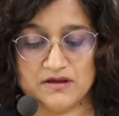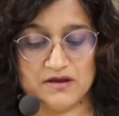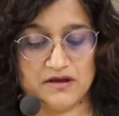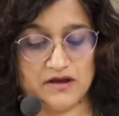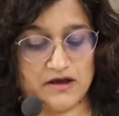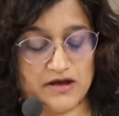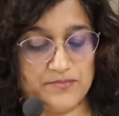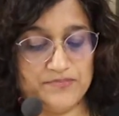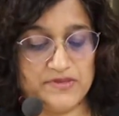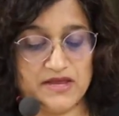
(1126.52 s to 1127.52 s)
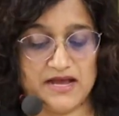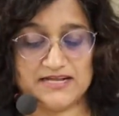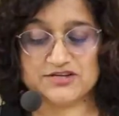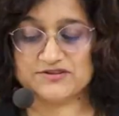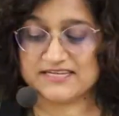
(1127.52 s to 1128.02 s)
And so
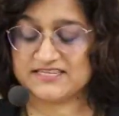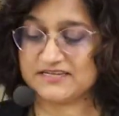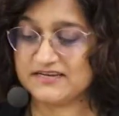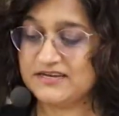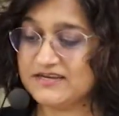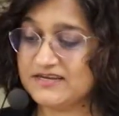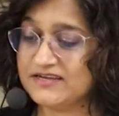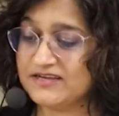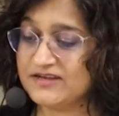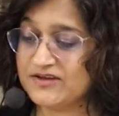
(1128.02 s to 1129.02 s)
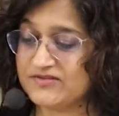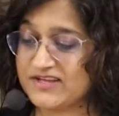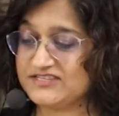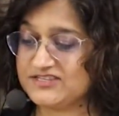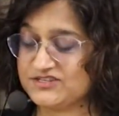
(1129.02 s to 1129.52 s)
that's the
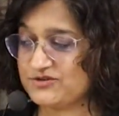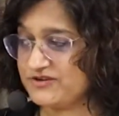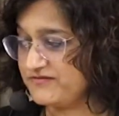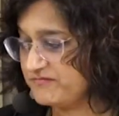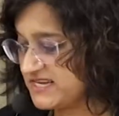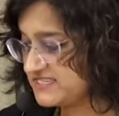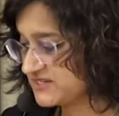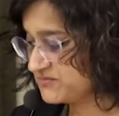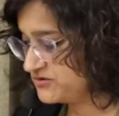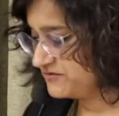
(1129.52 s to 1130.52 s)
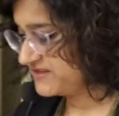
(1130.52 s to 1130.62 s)
sort of basic move that the